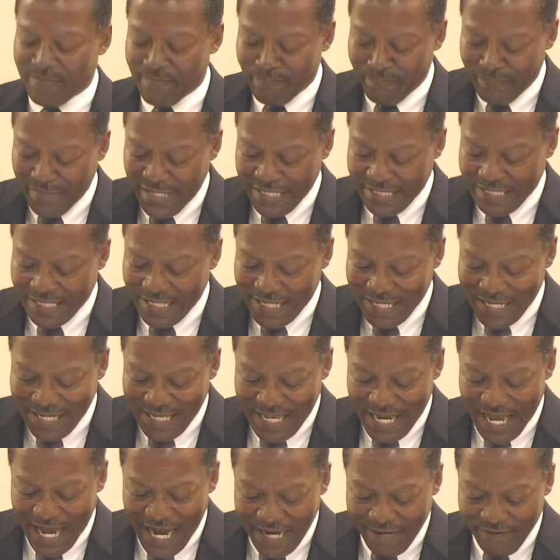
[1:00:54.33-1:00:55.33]
meet
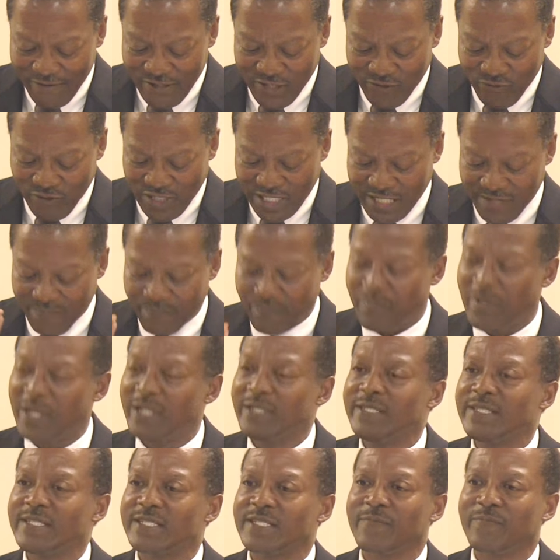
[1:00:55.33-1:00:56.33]
life's
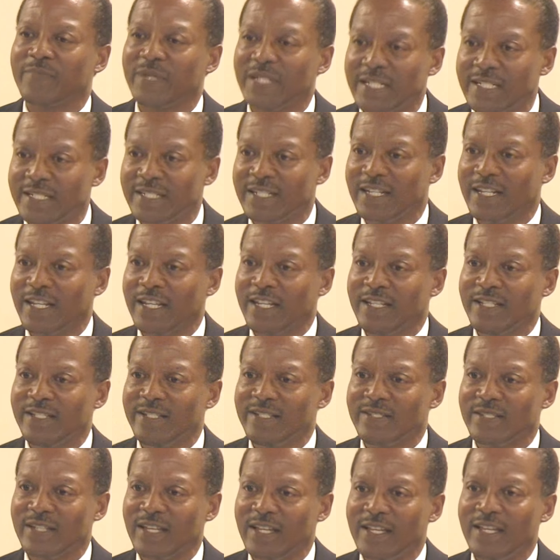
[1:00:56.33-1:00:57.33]

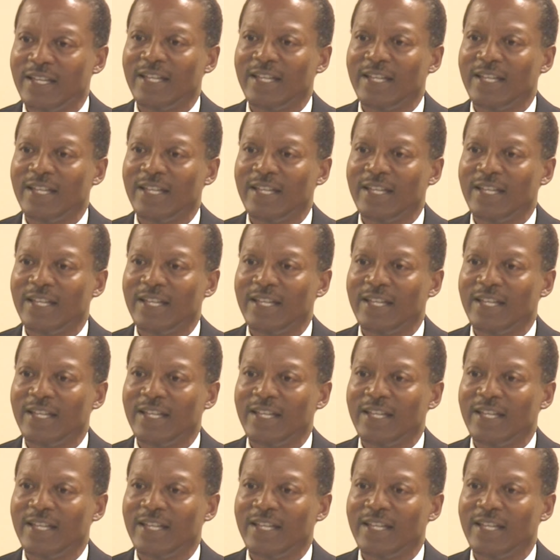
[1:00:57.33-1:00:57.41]
responsibilities